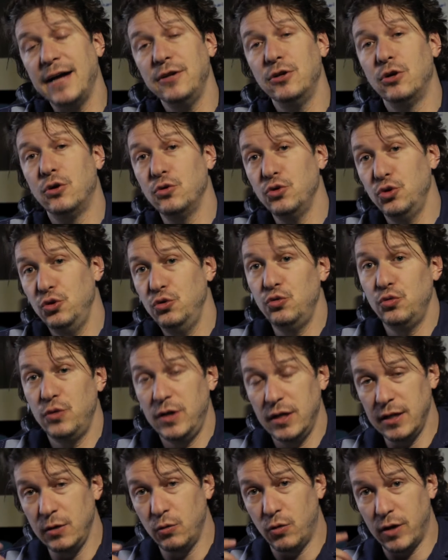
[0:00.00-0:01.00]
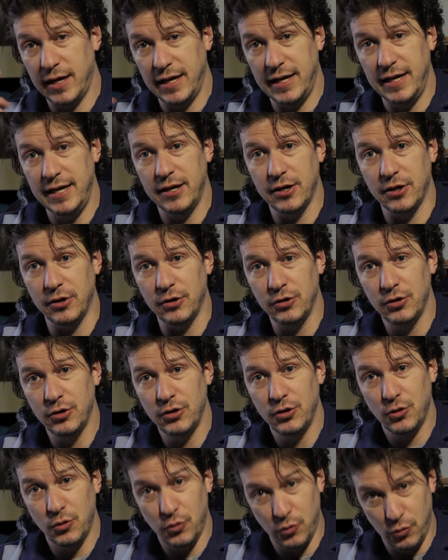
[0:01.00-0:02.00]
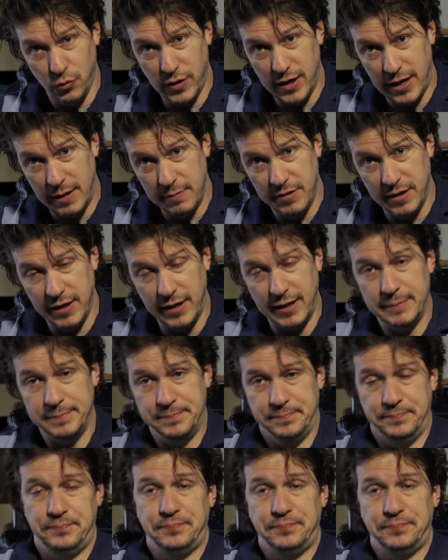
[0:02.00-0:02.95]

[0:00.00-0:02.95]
I know you really want to hear what I'm thinking.